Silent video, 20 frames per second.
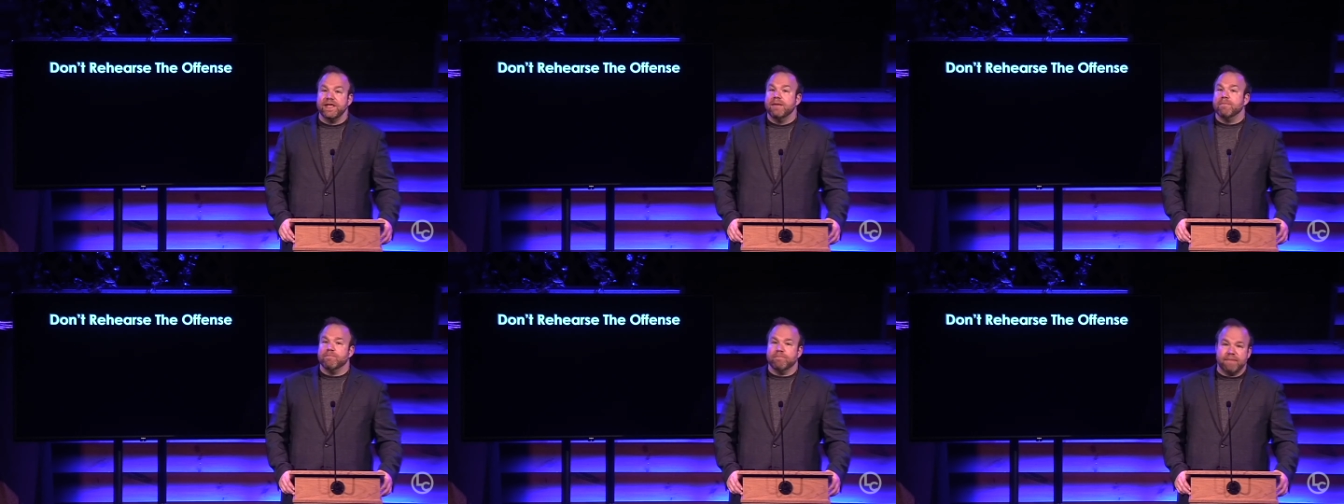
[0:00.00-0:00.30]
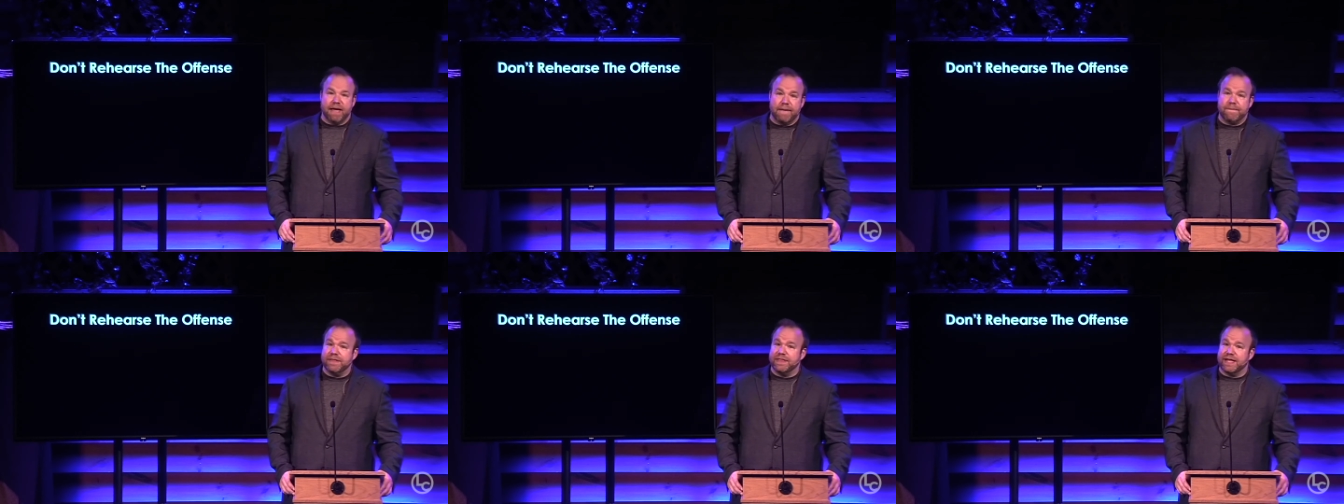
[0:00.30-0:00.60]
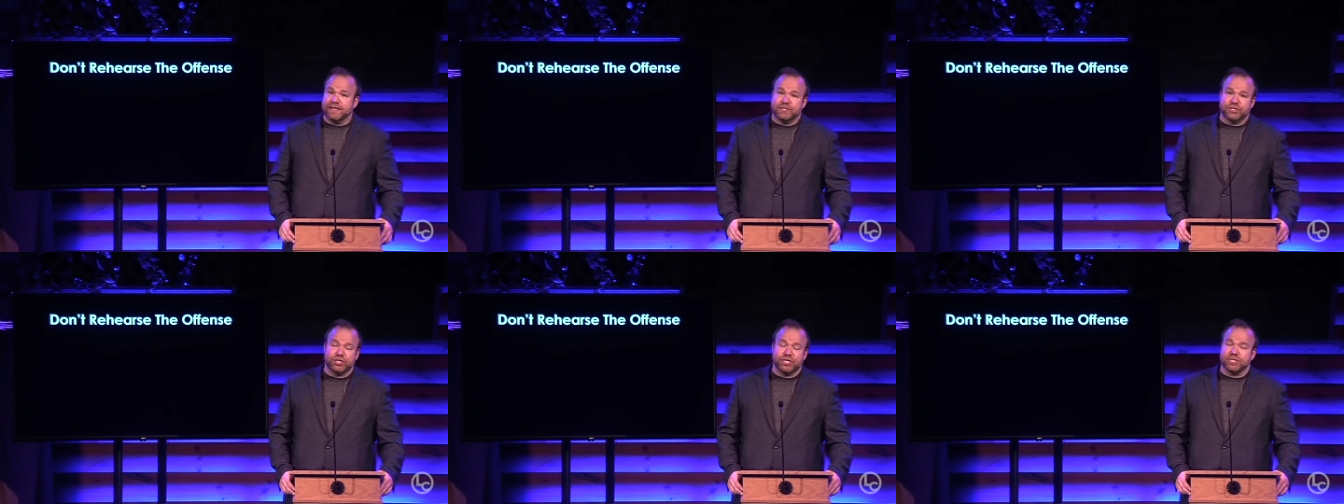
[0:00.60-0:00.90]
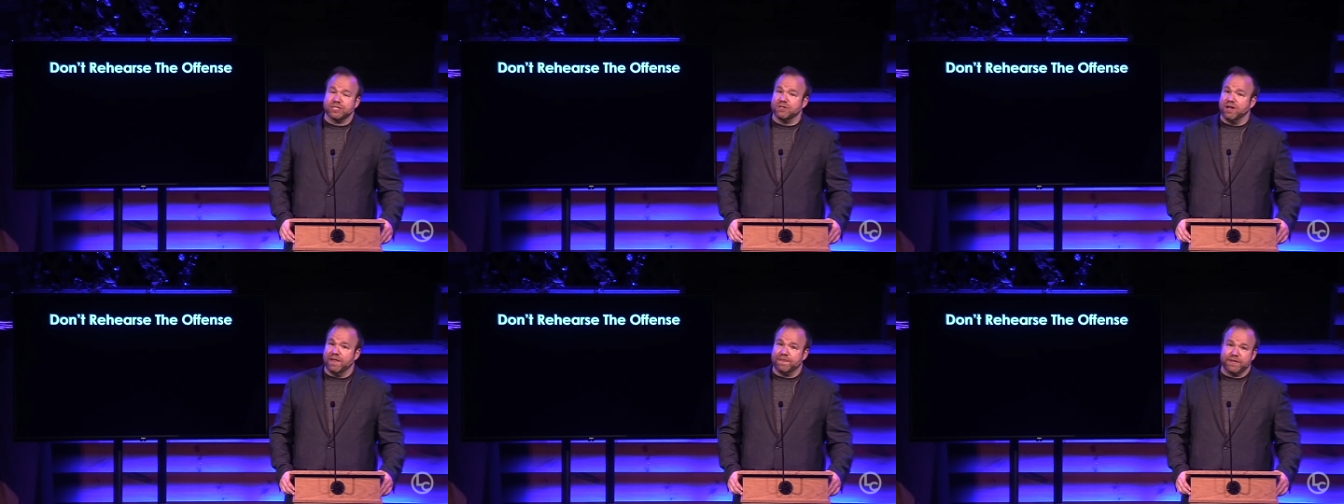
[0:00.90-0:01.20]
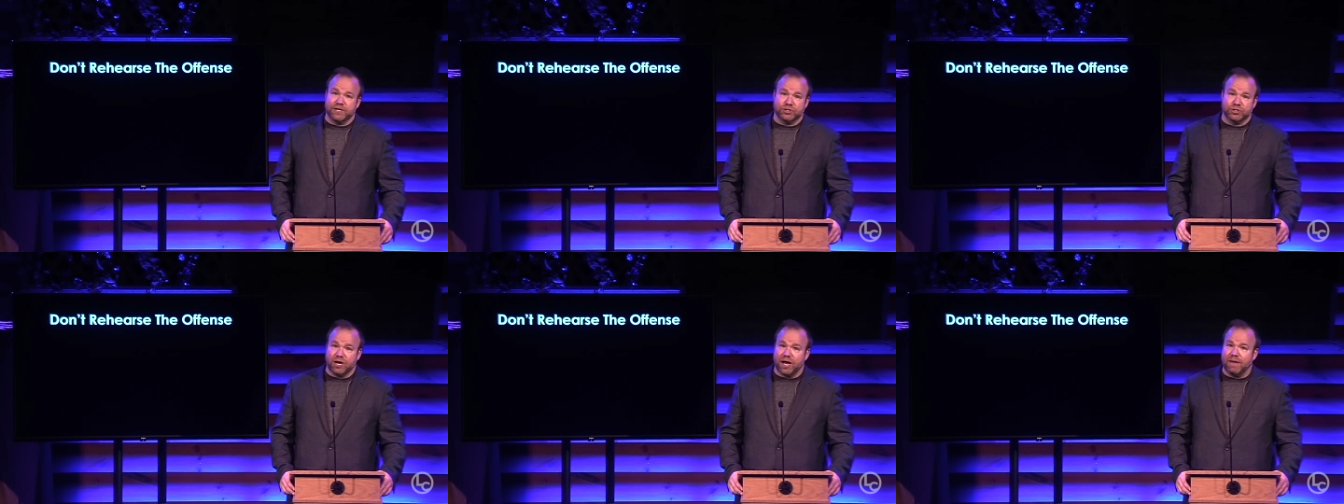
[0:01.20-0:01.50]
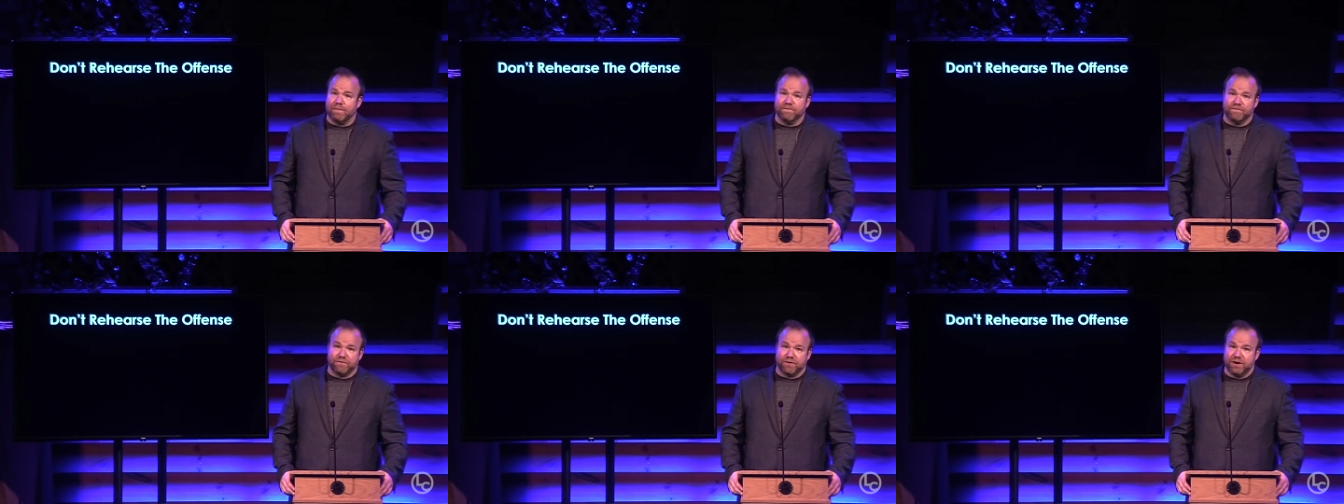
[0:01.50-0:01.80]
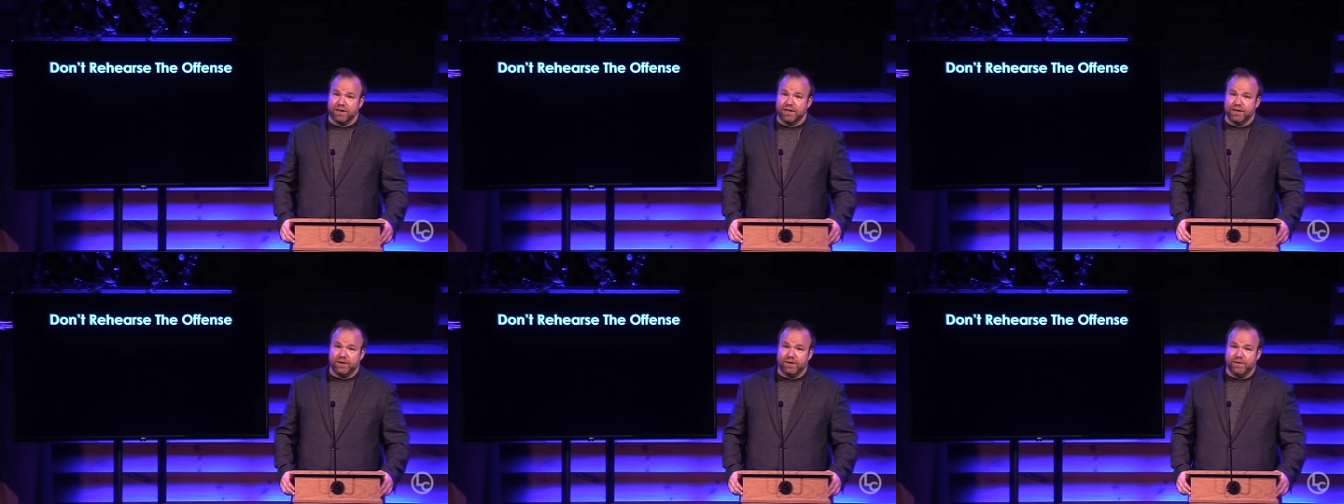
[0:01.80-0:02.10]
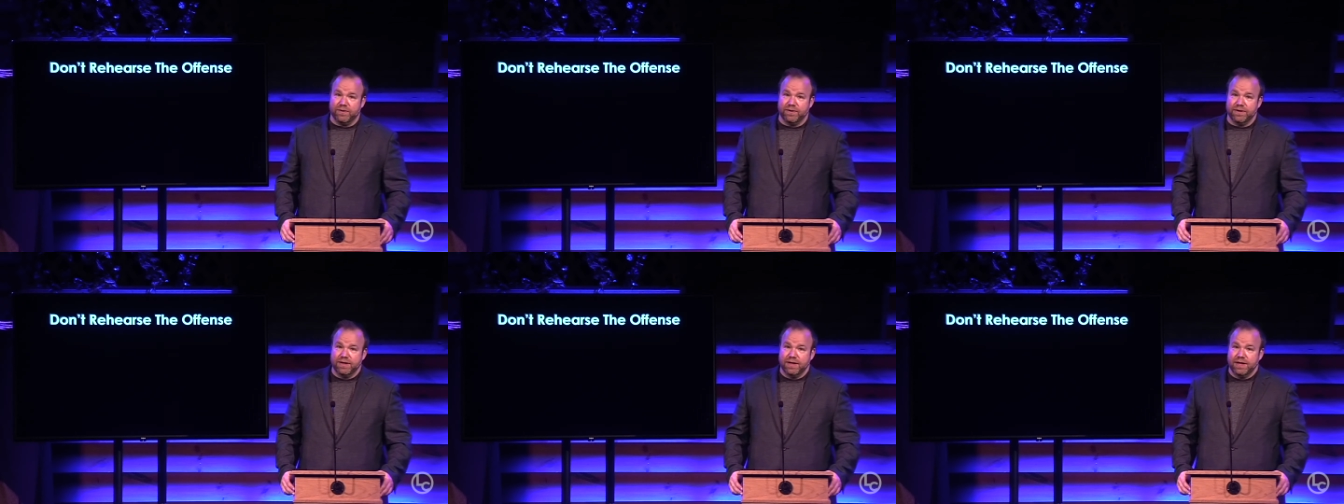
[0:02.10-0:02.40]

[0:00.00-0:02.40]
maybe that's just not the job for you.